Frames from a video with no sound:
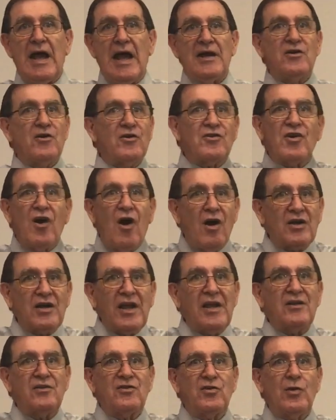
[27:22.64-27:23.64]
And you're
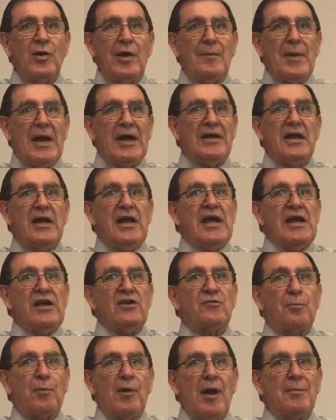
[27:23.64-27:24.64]
talking to him, and he
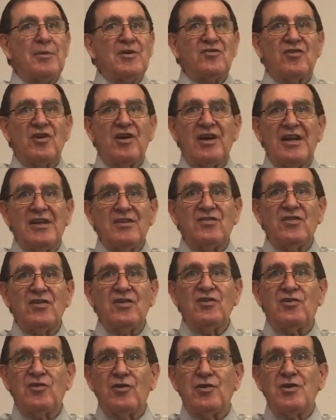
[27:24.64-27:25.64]
has promised to
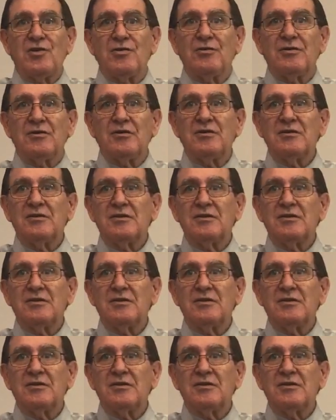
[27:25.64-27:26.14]
listen to you